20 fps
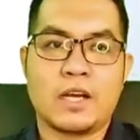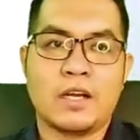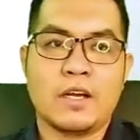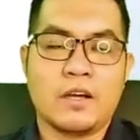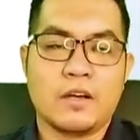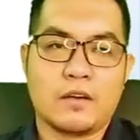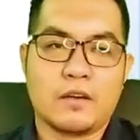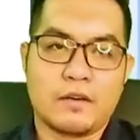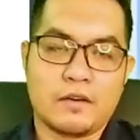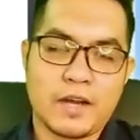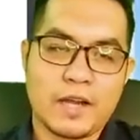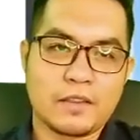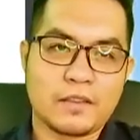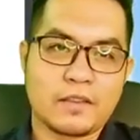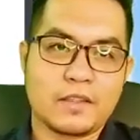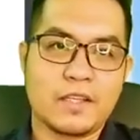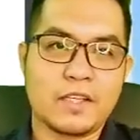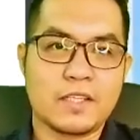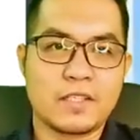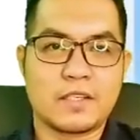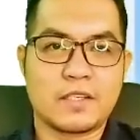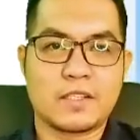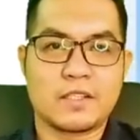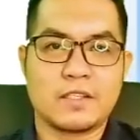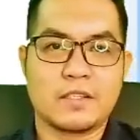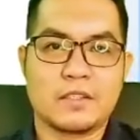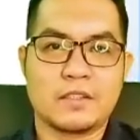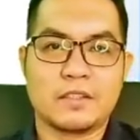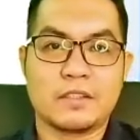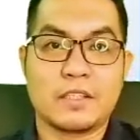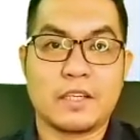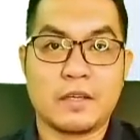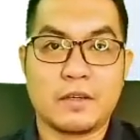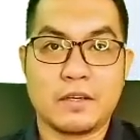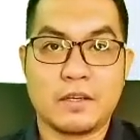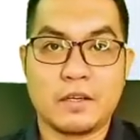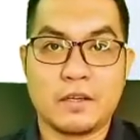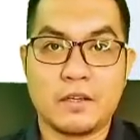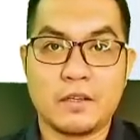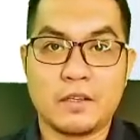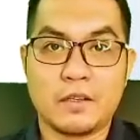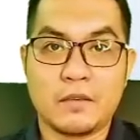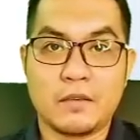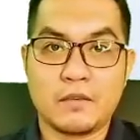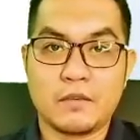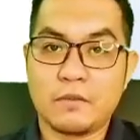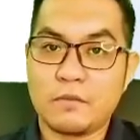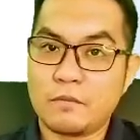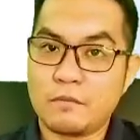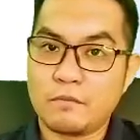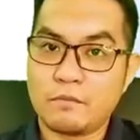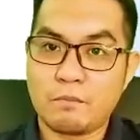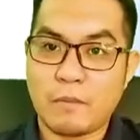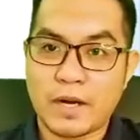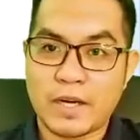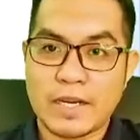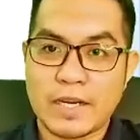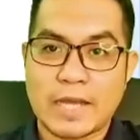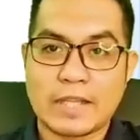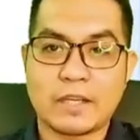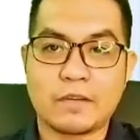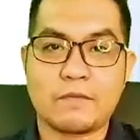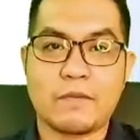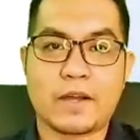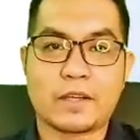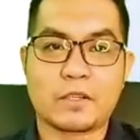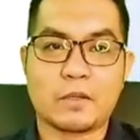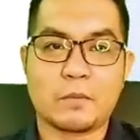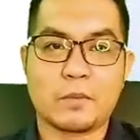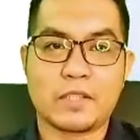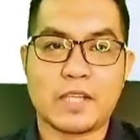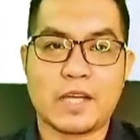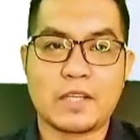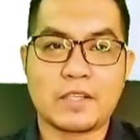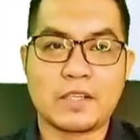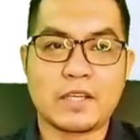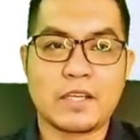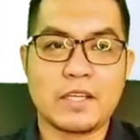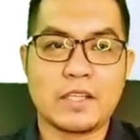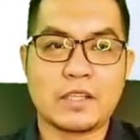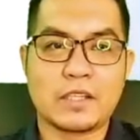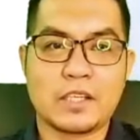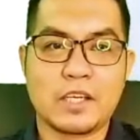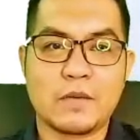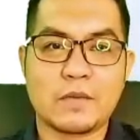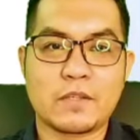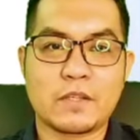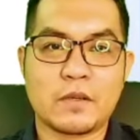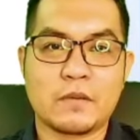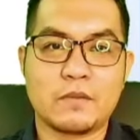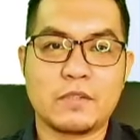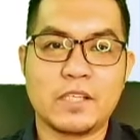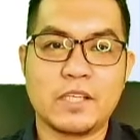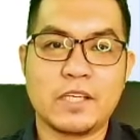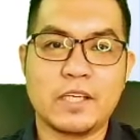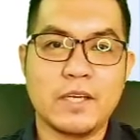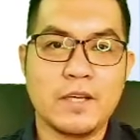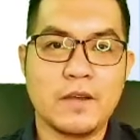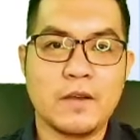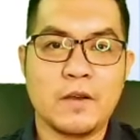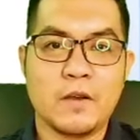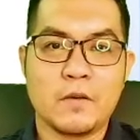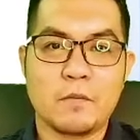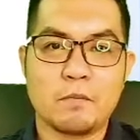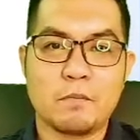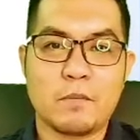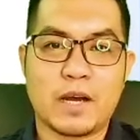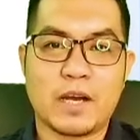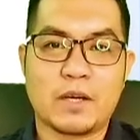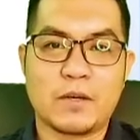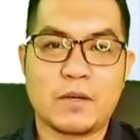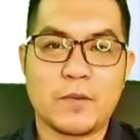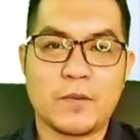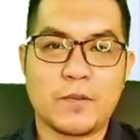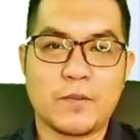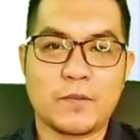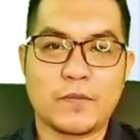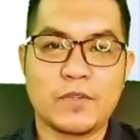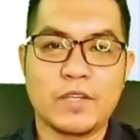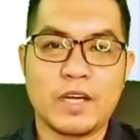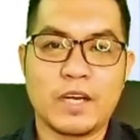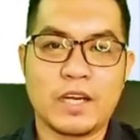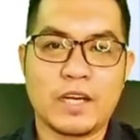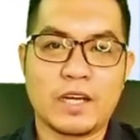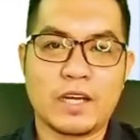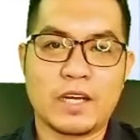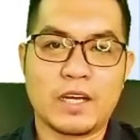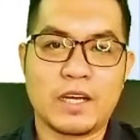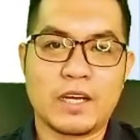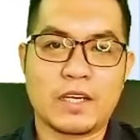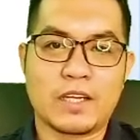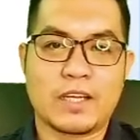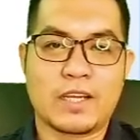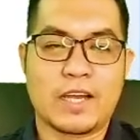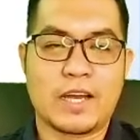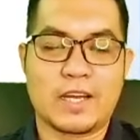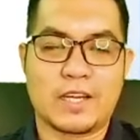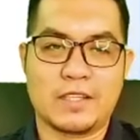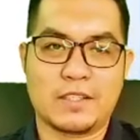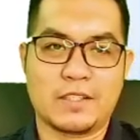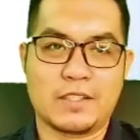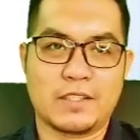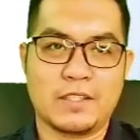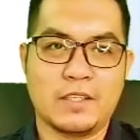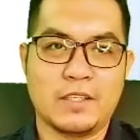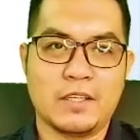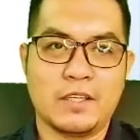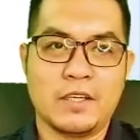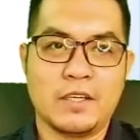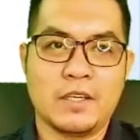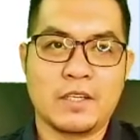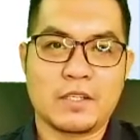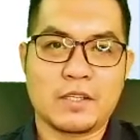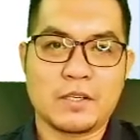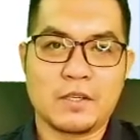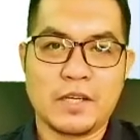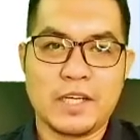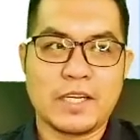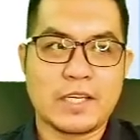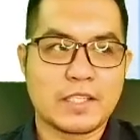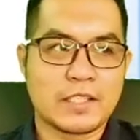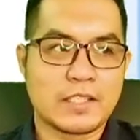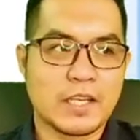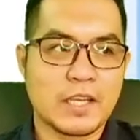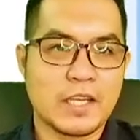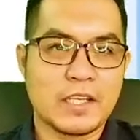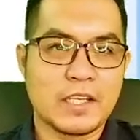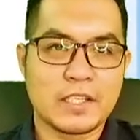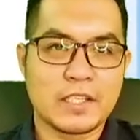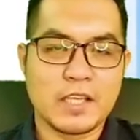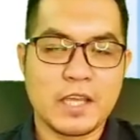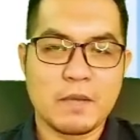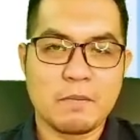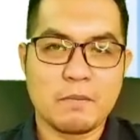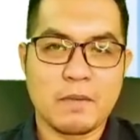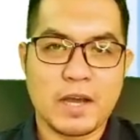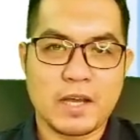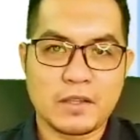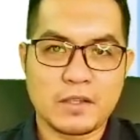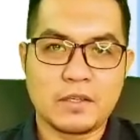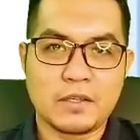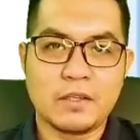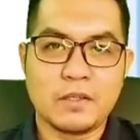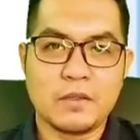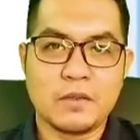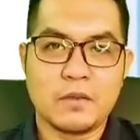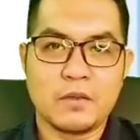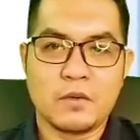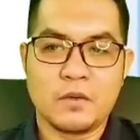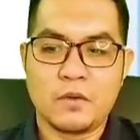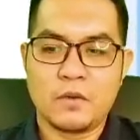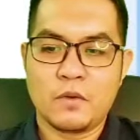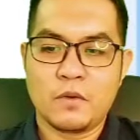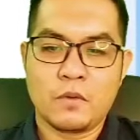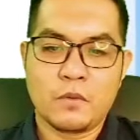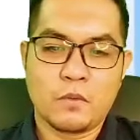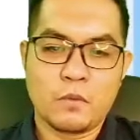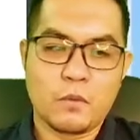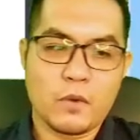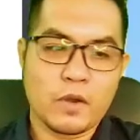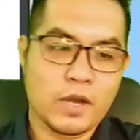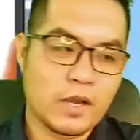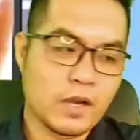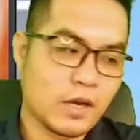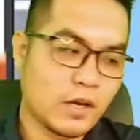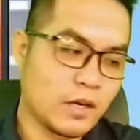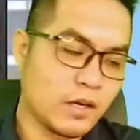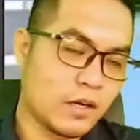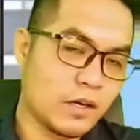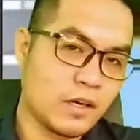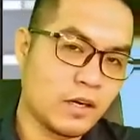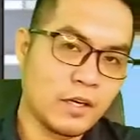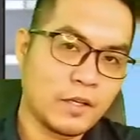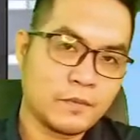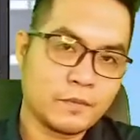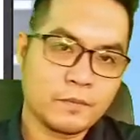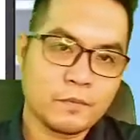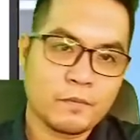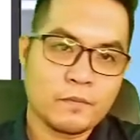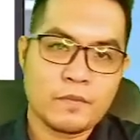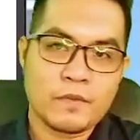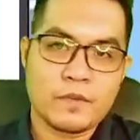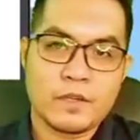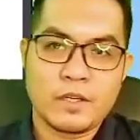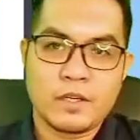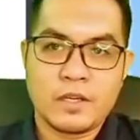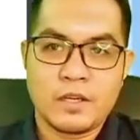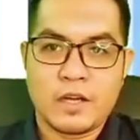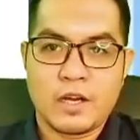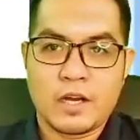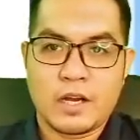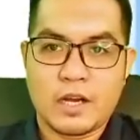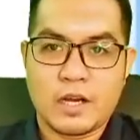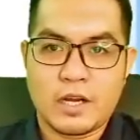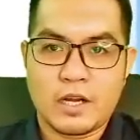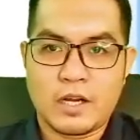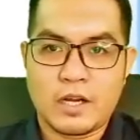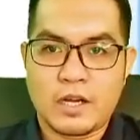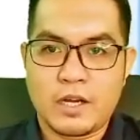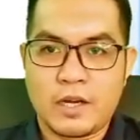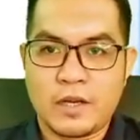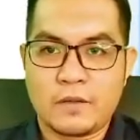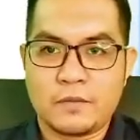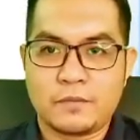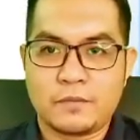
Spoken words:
write the magnetic vector potential in terms of the bound currents. So in the same manner, where a